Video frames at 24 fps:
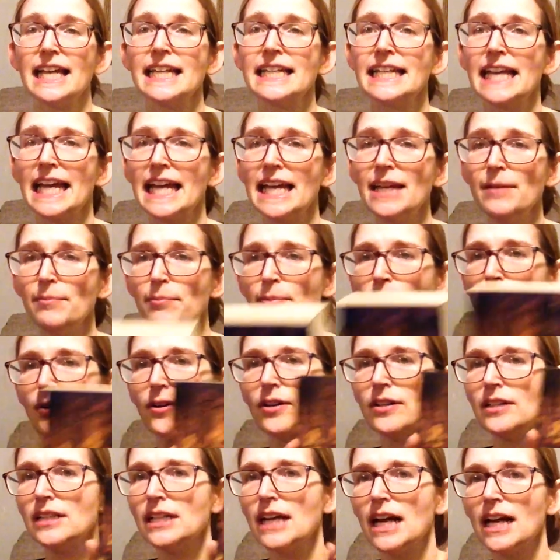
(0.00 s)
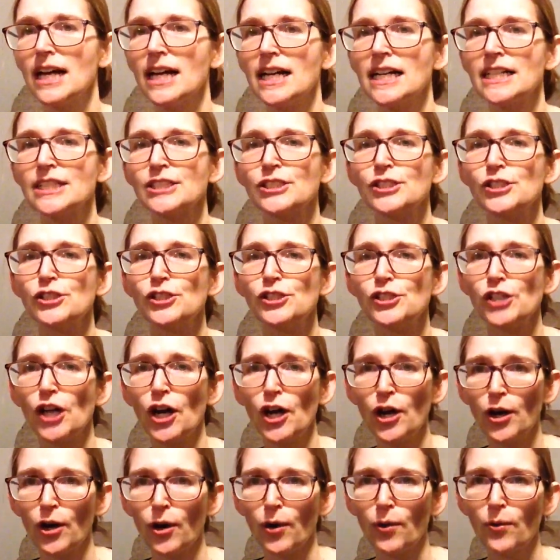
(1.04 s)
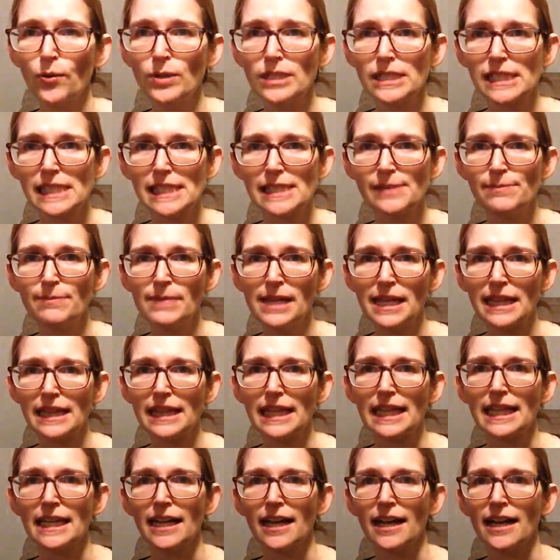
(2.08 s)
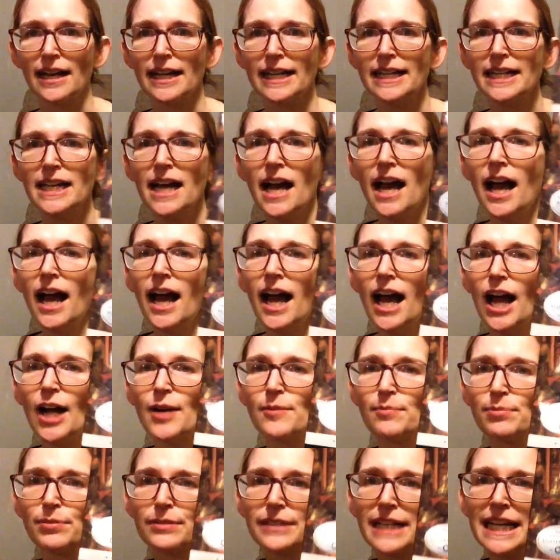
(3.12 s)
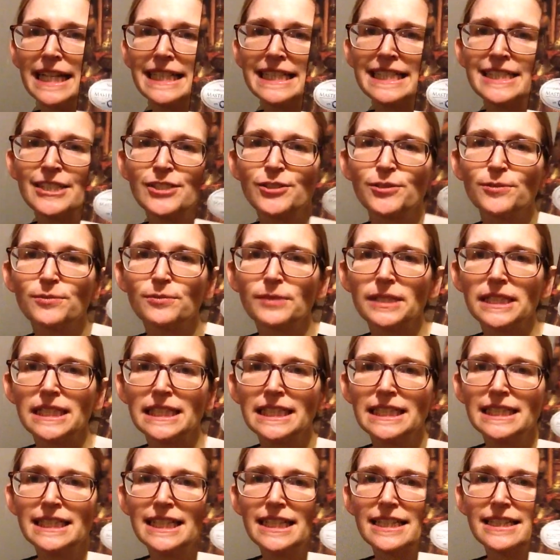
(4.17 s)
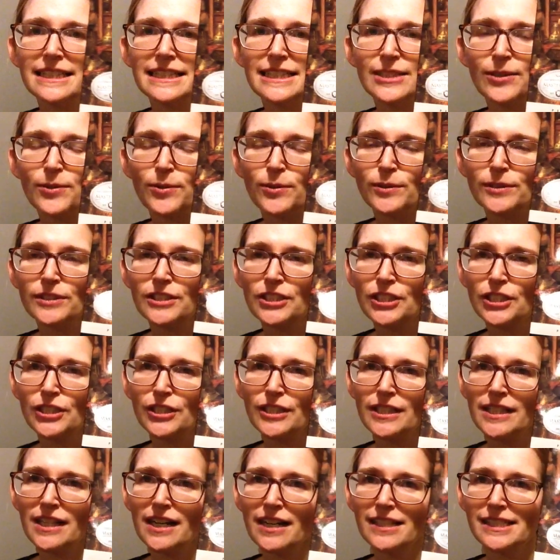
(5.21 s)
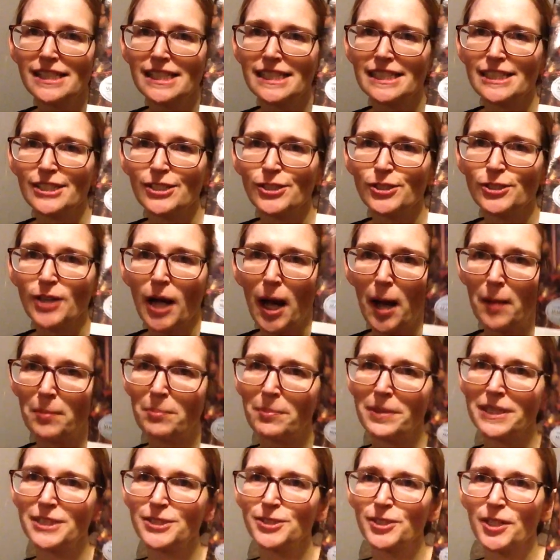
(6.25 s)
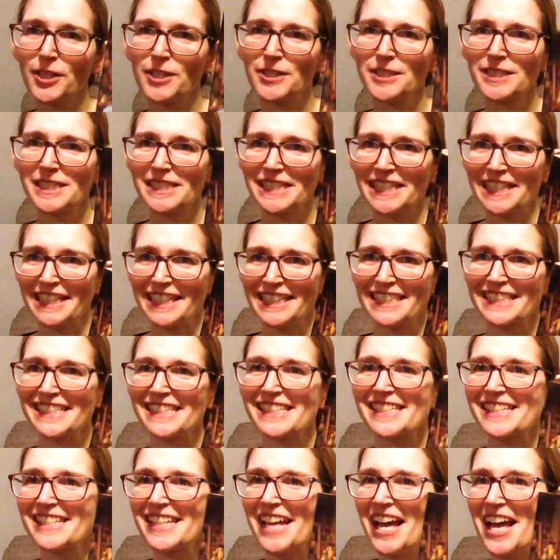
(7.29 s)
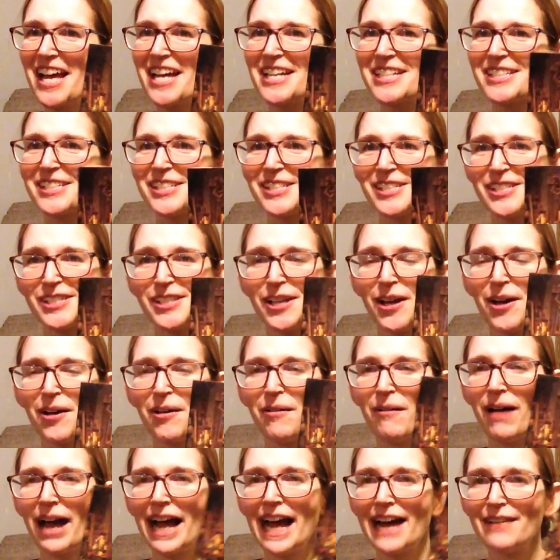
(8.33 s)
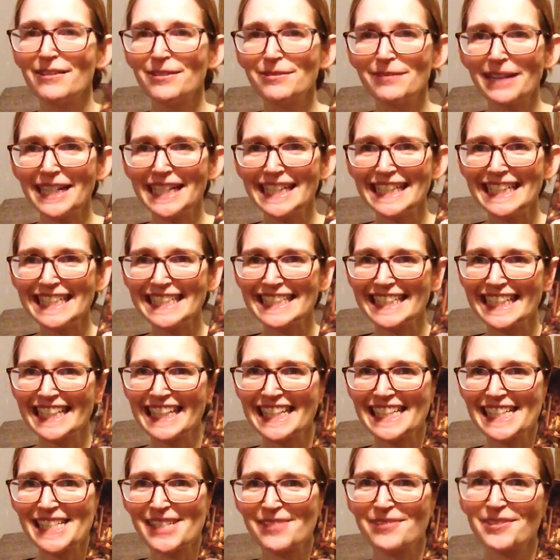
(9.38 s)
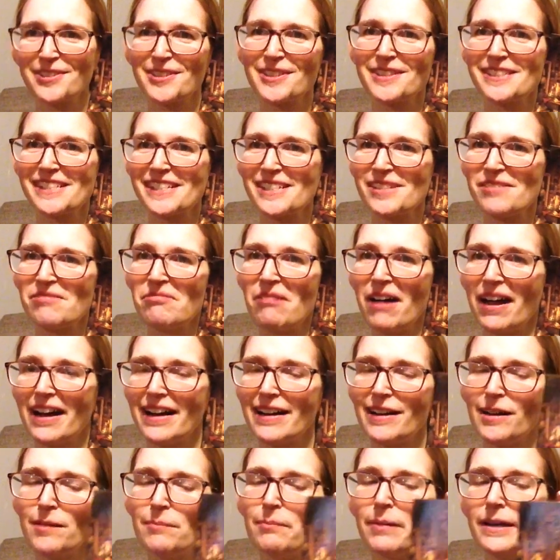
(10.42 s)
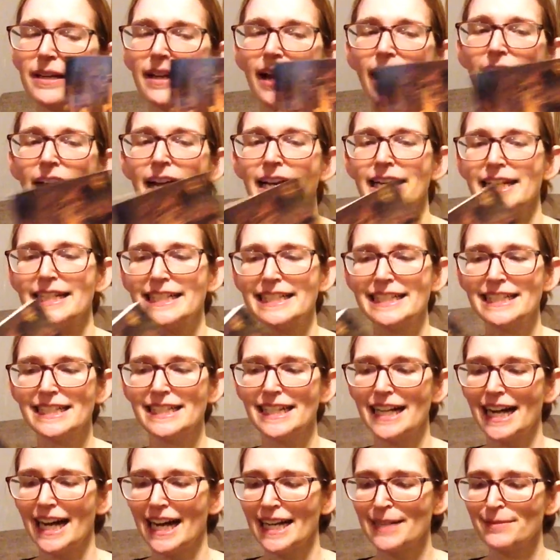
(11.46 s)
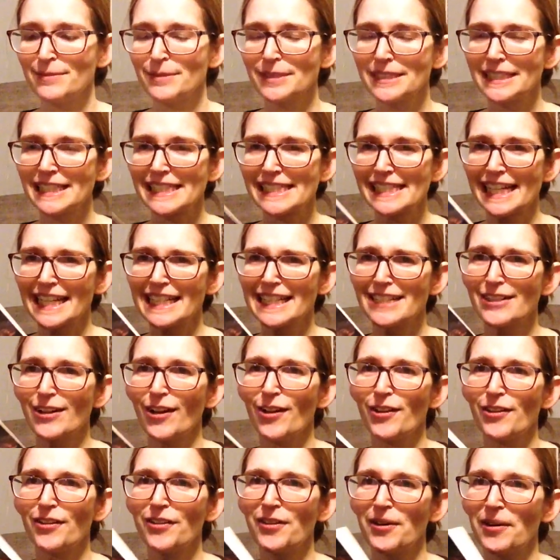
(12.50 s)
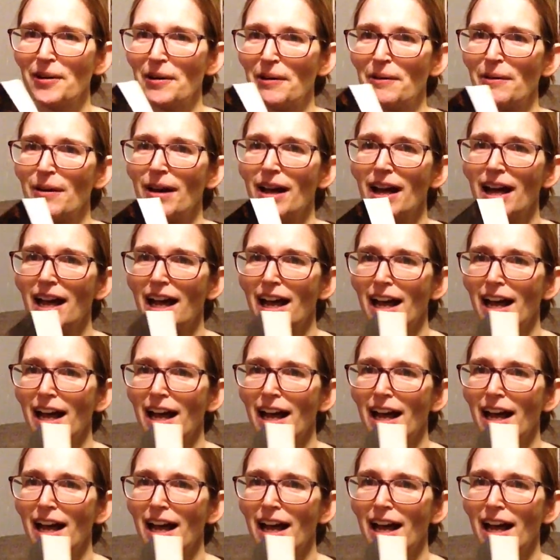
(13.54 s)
in April, Joe Smith and I are planning to read The Old Curiosity Shop by Charles Dickens. So I haven't read any Dickens for a little while, but I'm really excited. Although,